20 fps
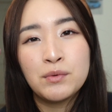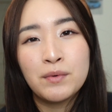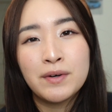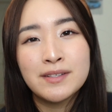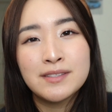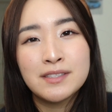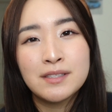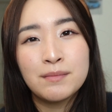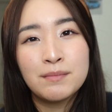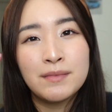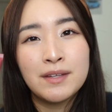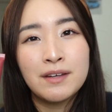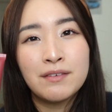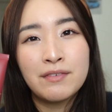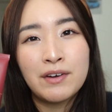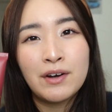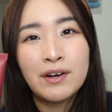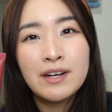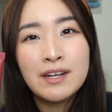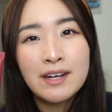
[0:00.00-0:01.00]
want something
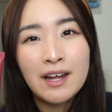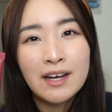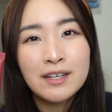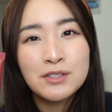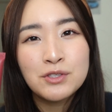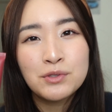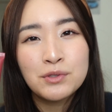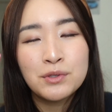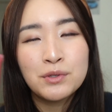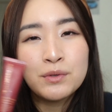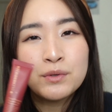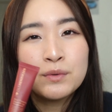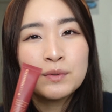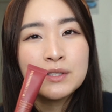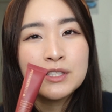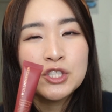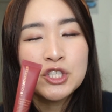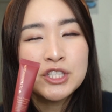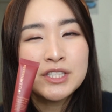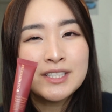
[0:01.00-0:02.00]
very natural
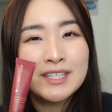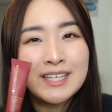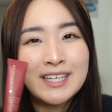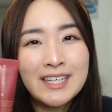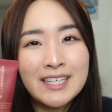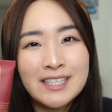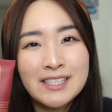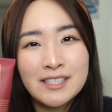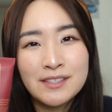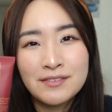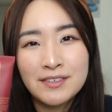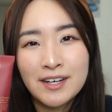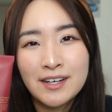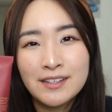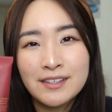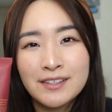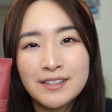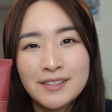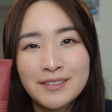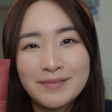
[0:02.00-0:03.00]
with just a hint of
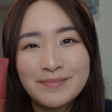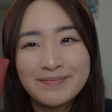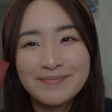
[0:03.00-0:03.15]
color.